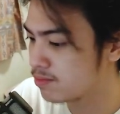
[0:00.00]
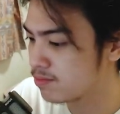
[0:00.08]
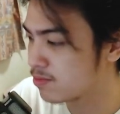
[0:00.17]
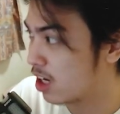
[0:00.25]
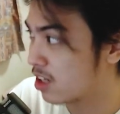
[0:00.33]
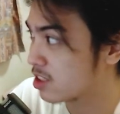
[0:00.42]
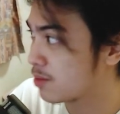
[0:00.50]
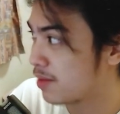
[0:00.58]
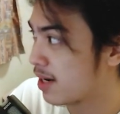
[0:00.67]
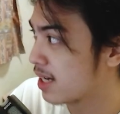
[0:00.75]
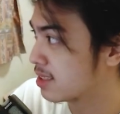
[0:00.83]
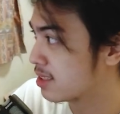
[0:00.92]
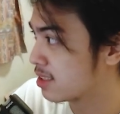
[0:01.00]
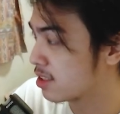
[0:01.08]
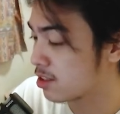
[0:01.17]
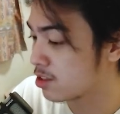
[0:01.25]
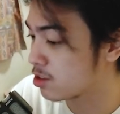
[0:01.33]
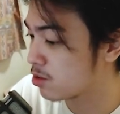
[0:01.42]
customize your
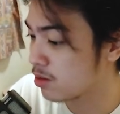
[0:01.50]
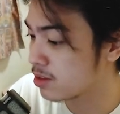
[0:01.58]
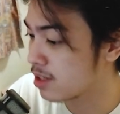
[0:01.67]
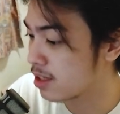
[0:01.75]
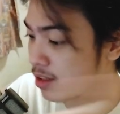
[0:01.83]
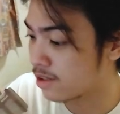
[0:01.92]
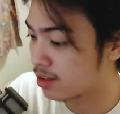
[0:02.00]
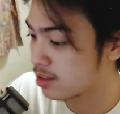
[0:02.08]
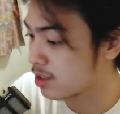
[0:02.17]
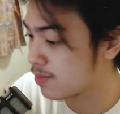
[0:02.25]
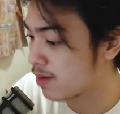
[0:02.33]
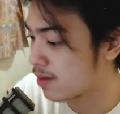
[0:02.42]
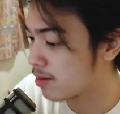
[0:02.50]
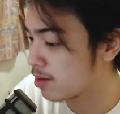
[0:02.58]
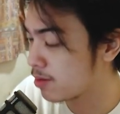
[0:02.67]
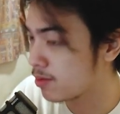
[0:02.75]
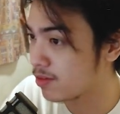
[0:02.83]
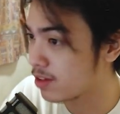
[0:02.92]
control center because you probably
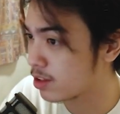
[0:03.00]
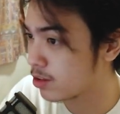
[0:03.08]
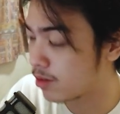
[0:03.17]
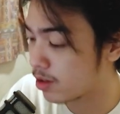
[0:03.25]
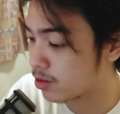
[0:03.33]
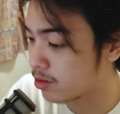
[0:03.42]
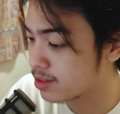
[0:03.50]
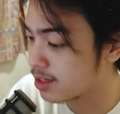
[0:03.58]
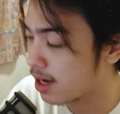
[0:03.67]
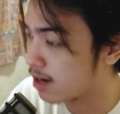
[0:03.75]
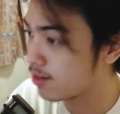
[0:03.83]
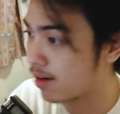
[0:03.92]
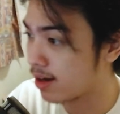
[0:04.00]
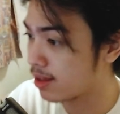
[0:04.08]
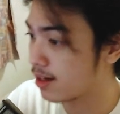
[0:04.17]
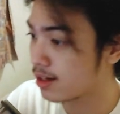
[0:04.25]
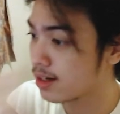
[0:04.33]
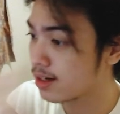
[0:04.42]
removed the QR code scanner right
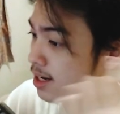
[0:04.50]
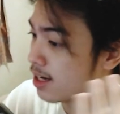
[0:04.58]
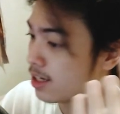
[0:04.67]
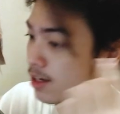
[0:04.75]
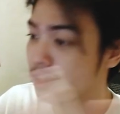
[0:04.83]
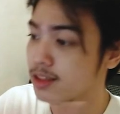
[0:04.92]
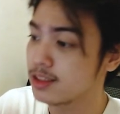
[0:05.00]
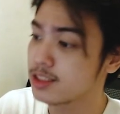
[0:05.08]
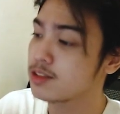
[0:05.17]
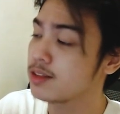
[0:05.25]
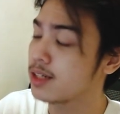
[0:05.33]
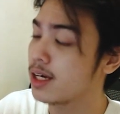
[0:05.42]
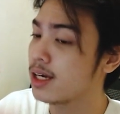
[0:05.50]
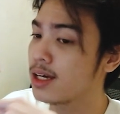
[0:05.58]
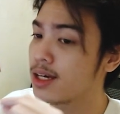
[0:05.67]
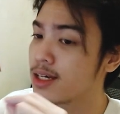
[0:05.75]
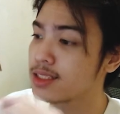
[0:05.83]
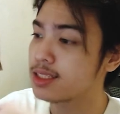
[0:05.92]
there. You can literally
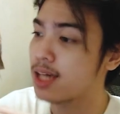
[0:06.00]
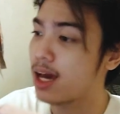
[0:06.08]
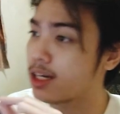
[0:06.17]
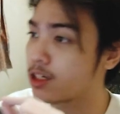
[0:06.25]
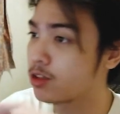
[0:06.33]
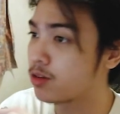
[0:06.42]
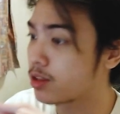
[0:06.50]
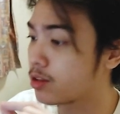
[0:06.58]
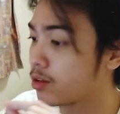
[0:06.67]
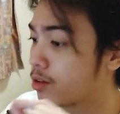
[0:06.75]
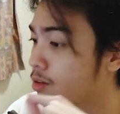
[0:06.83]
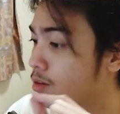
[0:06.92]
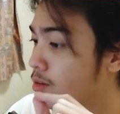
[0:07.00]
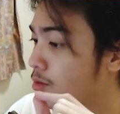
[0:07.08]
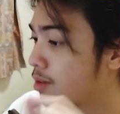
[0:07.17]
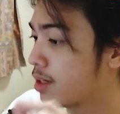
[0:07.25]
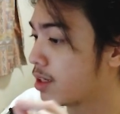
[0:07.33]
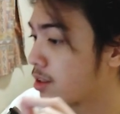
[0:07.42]
scan a QR code with
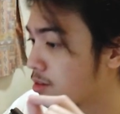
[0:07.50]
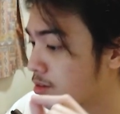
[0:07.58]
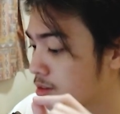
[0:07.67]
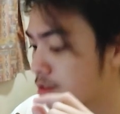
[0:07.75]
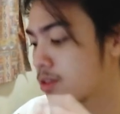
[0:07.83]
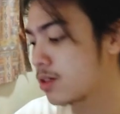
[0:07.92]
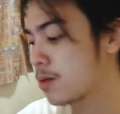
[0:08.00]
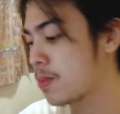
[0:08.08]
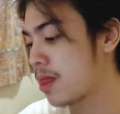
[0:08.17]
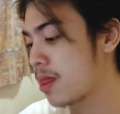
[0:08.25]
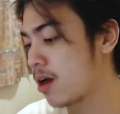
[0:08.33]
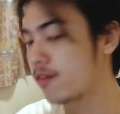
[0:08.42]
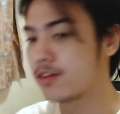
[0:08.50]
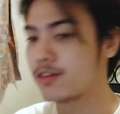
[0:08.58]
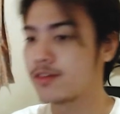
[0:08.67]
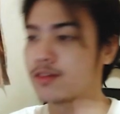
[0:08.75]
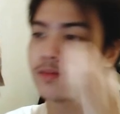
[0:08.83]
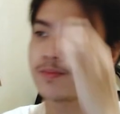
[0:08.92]
the use of your
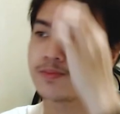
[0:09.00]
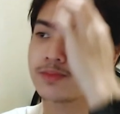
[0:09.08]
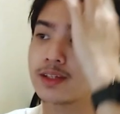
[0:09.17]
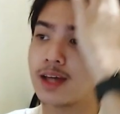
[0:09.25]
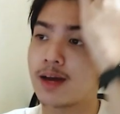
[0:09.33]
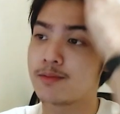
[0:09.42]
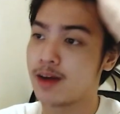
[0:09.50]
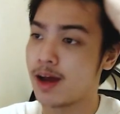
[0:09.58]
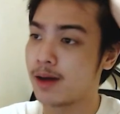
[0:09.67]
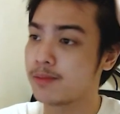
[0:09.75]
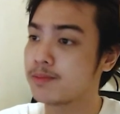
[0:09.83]
camera app.